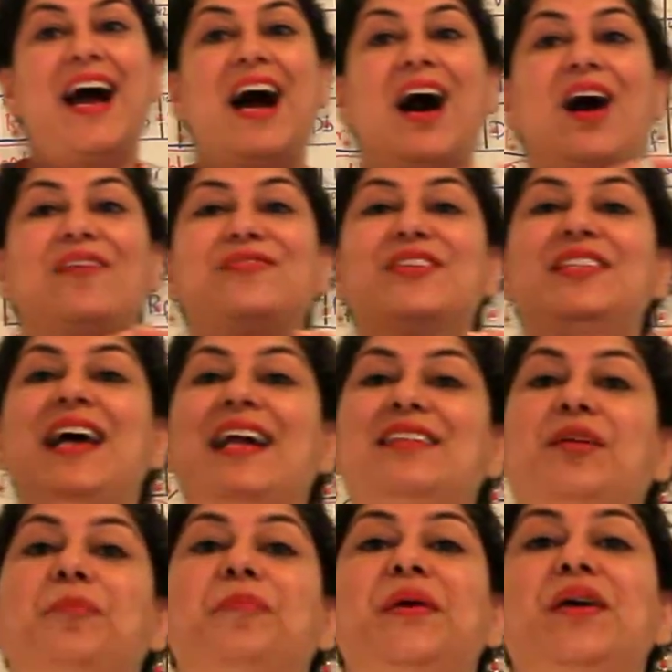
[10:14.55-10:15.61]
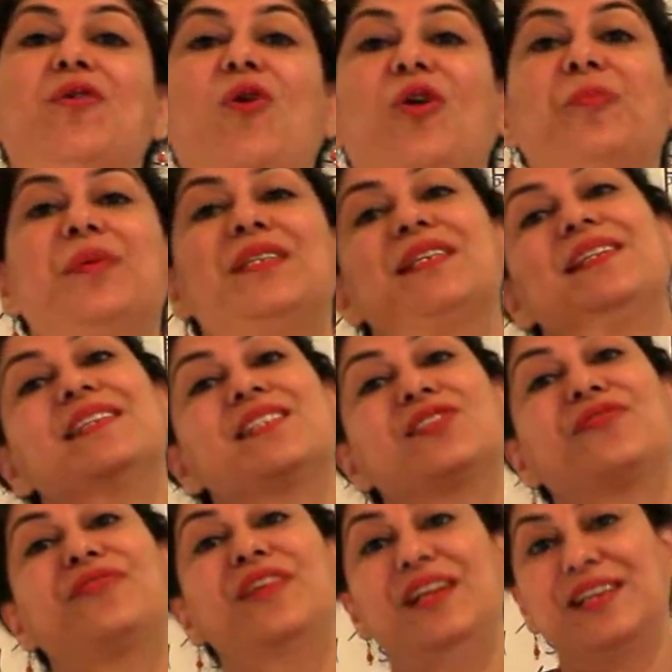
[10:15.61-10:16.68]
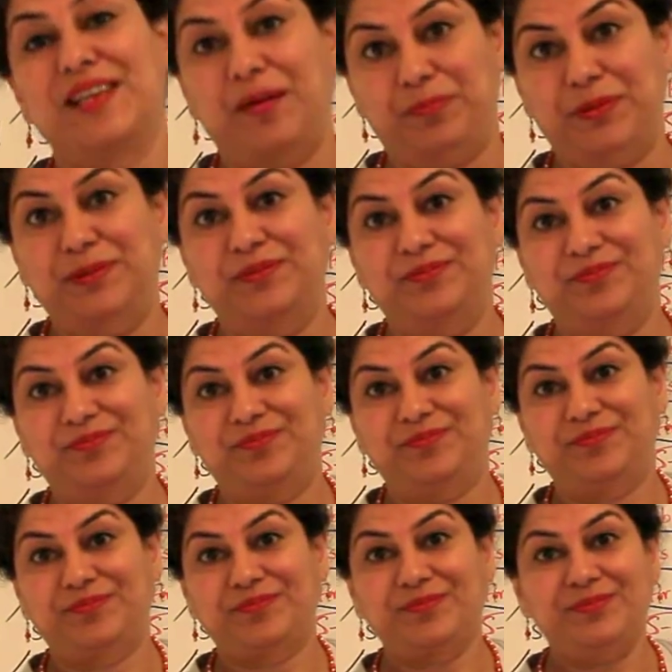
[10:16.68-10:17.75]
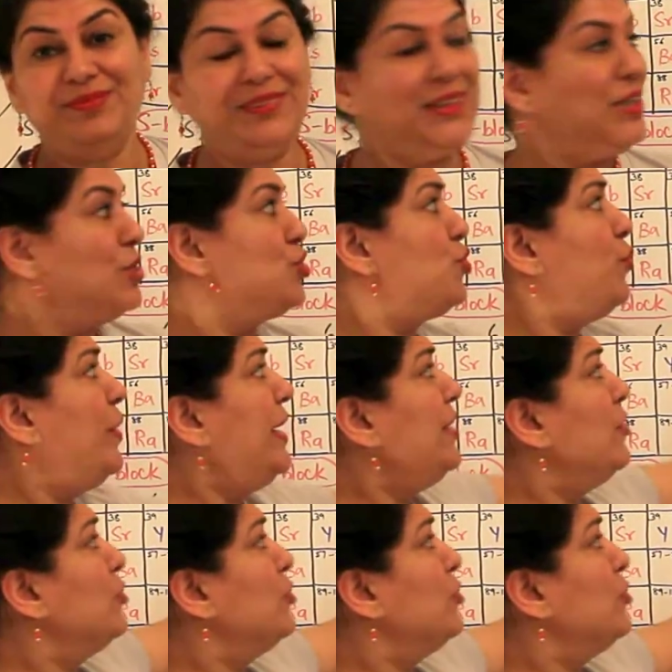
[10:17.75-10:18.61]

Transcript: After that, the p orbital is filled up. So we